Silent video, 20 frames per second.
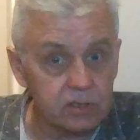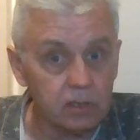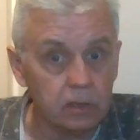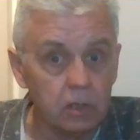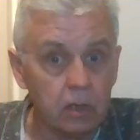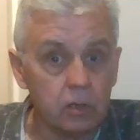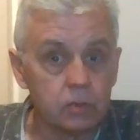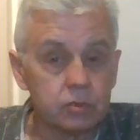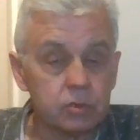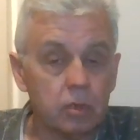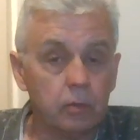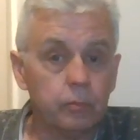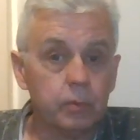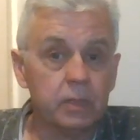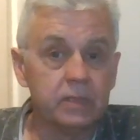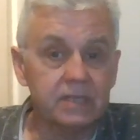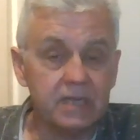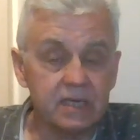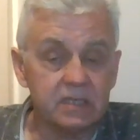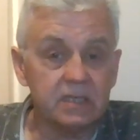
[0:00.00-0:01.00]
and also
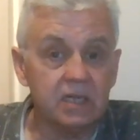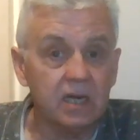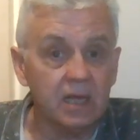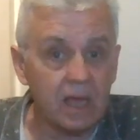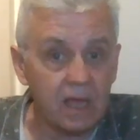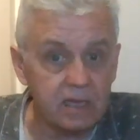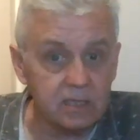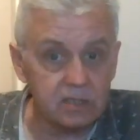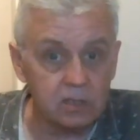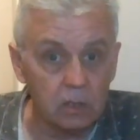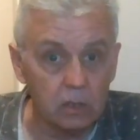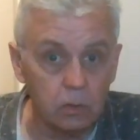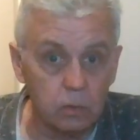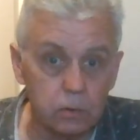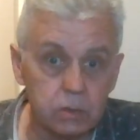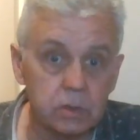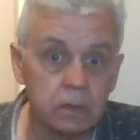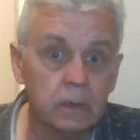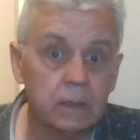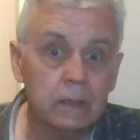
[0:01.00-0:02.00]
protesting against
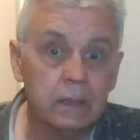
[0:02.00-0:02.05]
those